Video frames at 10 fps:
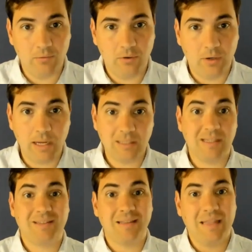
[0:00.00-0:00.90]
Okay. Because
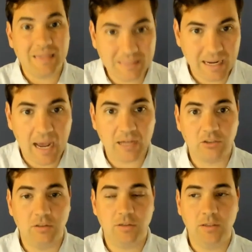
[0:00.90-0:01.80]
it's less cash
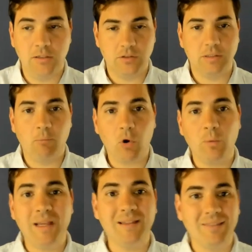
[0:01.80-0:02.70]
into the deals. The more
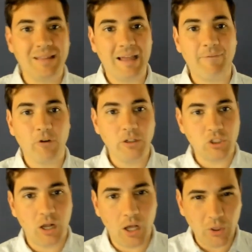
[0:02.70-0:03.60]
we can leverage
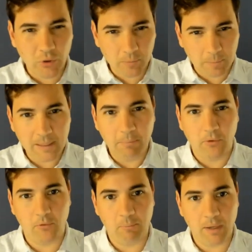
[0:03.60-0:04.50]
other
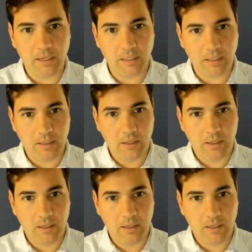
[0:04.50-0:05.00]
people's money